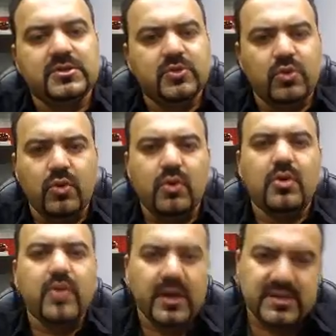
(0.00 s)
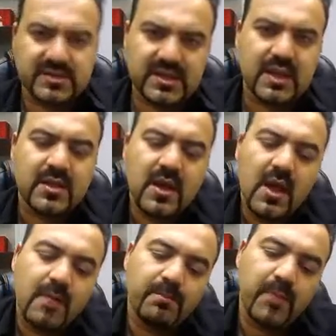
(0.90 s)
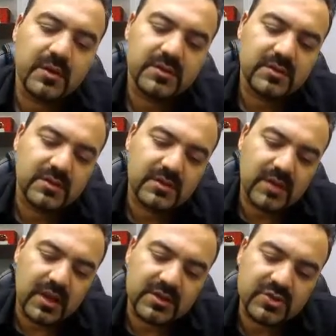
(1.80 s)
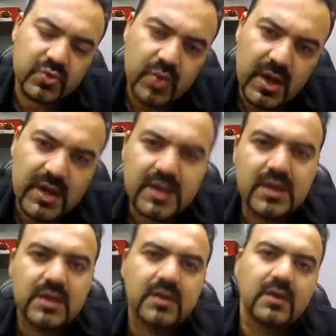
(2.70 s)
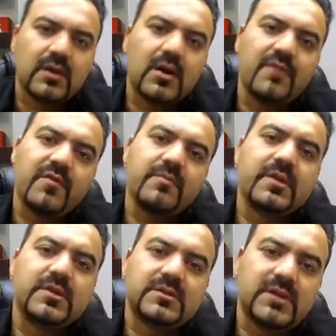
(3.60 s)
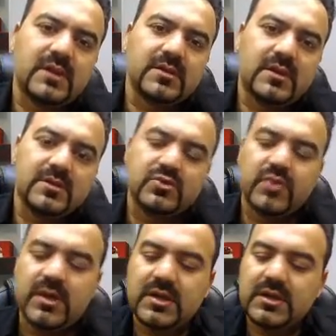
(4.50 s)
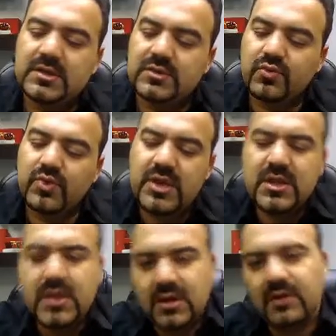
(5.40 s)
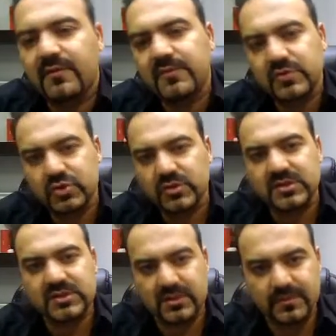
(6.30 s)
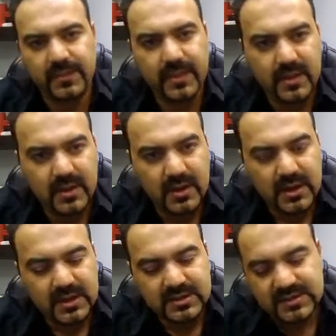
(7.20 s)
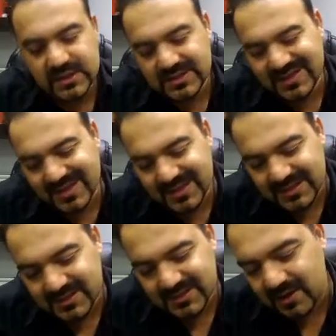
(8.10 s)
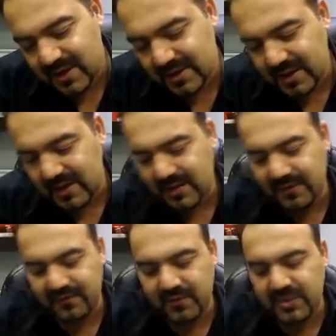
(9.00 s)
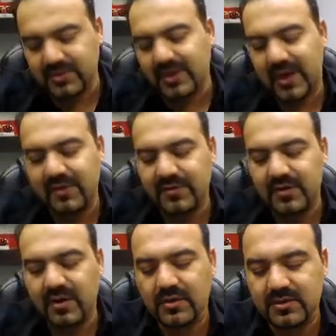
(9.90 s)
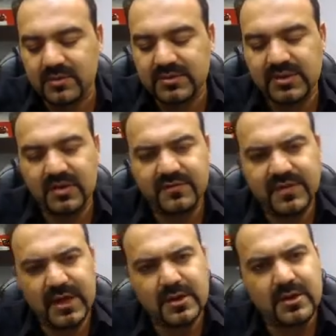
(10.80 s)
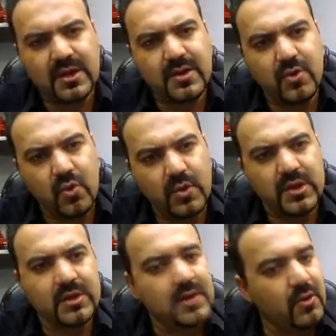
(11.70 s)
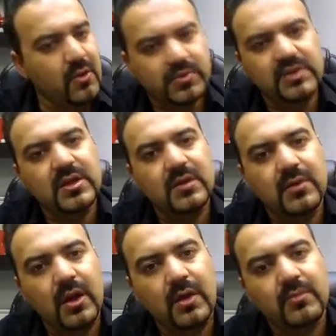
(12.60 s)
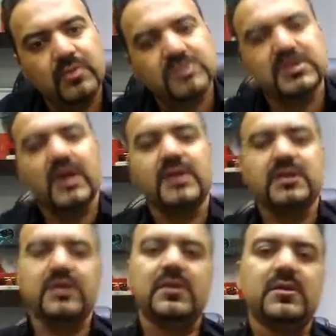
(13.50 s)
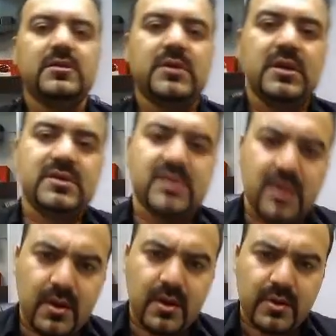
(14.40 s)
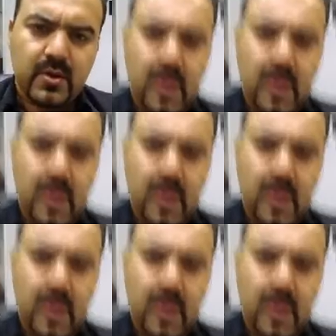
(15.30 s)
core has said, but the Israeli government and the Israelis' reading of Judaism says that this is our land, and if we could have it all to themselves and no one in, that would be the most ideal case scenario.